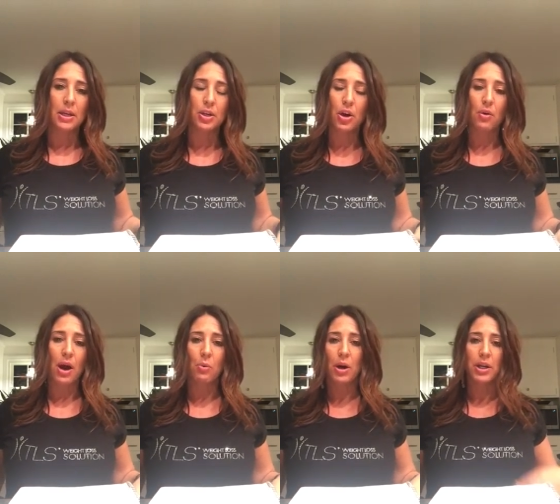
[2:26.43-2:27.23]

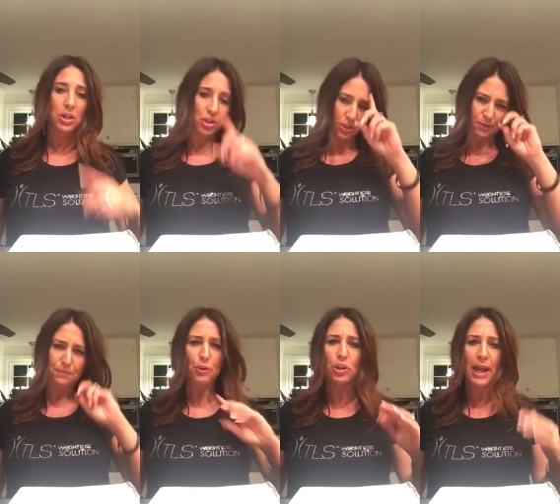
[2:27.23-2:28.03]
I want you to just
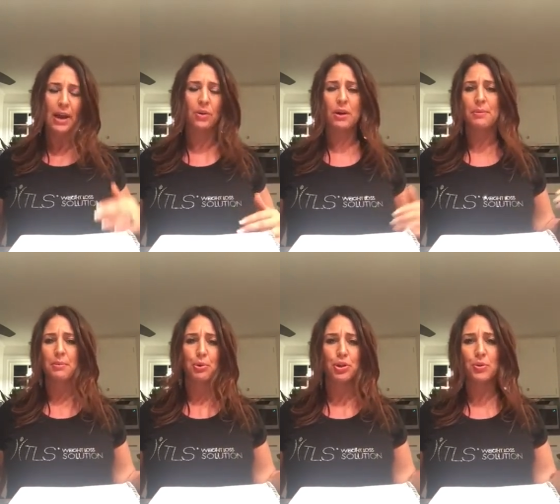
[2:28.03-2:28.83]
full out, I'm going
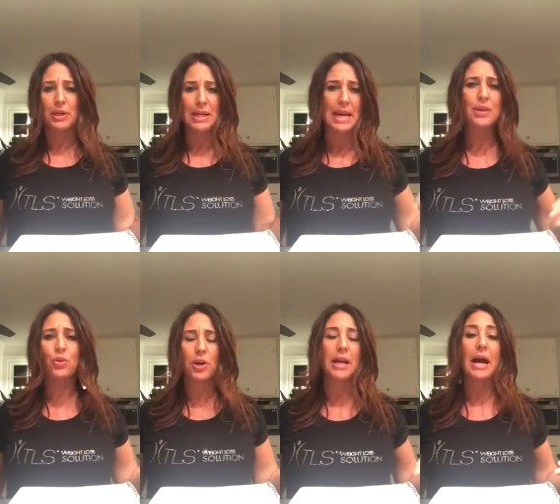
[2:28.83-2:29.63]
to put you at an 8
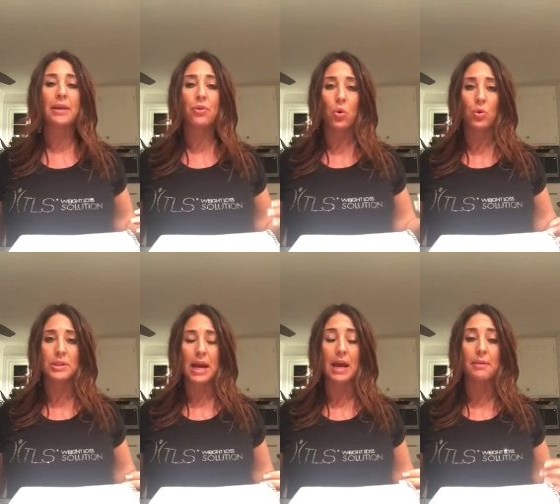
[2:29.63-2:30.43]
or a 9 the whole
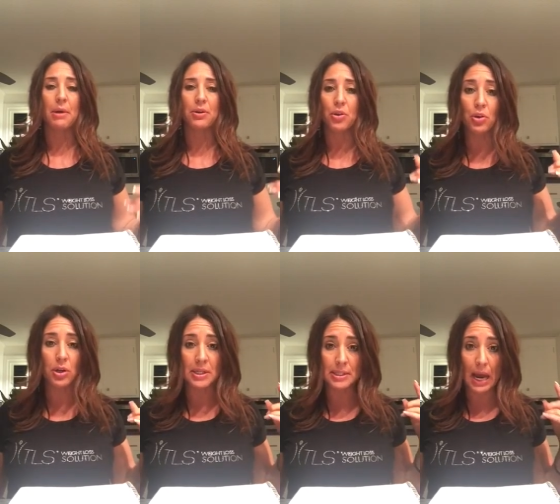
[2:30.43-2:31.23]
time, your
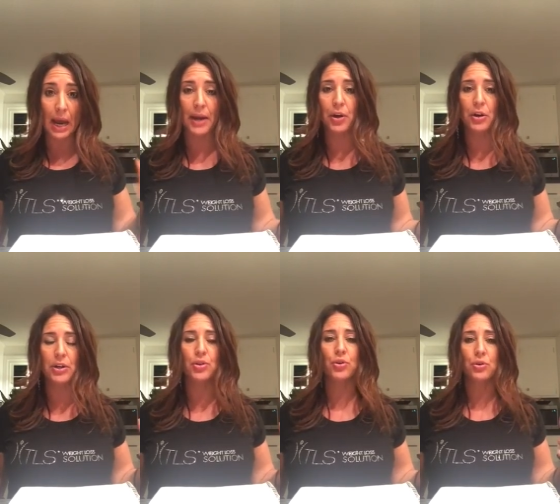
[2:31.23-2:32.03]
entire
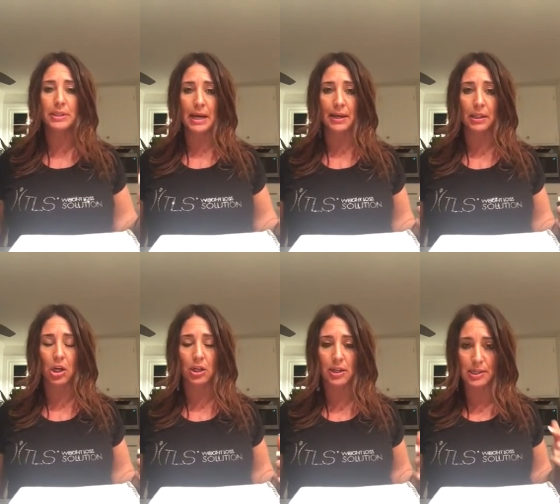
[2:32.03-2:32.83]
internal
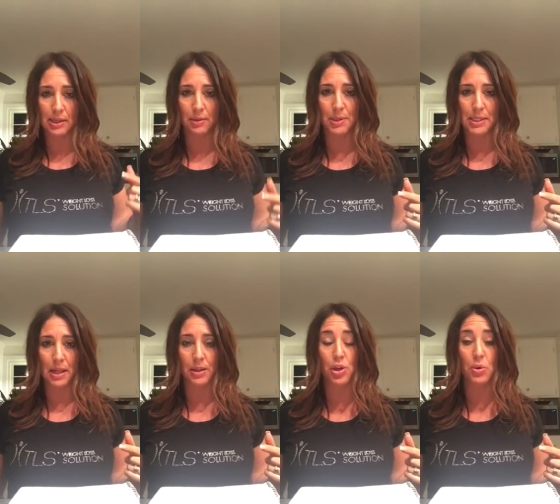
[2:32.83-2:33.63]
dialogue is going to be
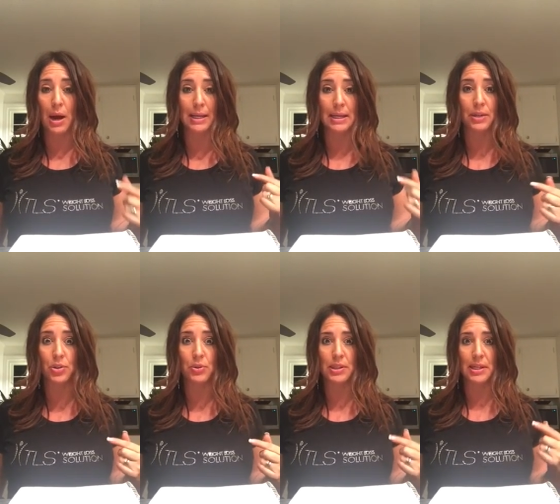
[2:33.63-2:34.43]
telling you, I can't
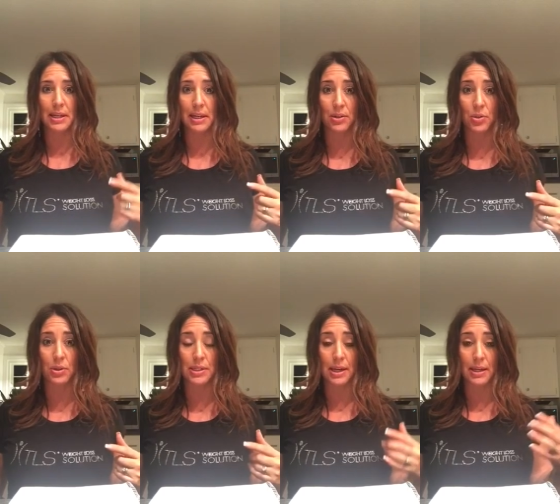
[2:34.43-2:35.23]
do this, I can't do
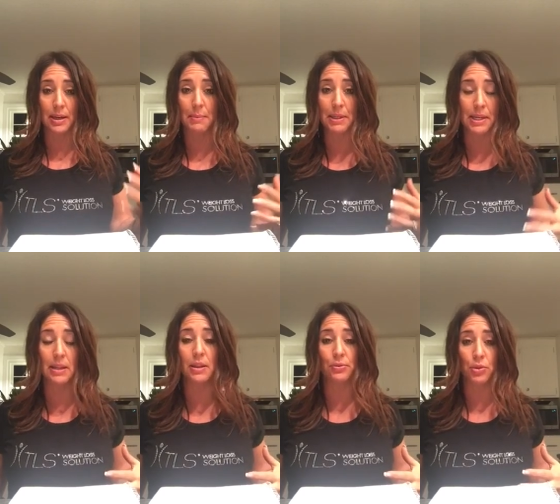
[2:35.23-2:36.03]
this, I can't
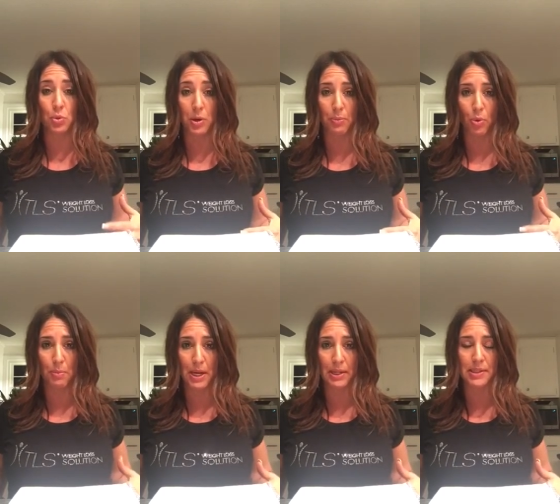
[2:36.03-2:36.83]
maintain this for 20 more
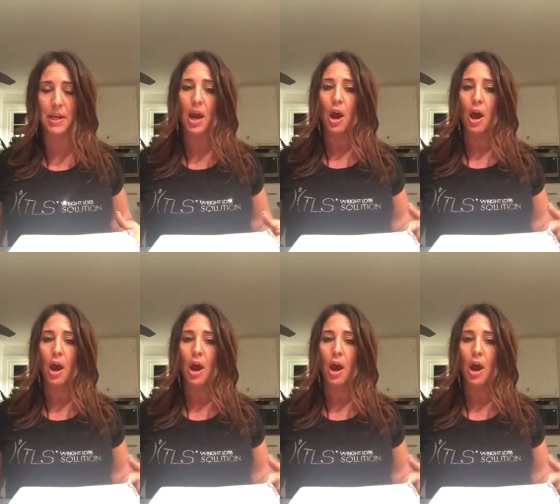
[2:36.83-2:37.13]
minutes.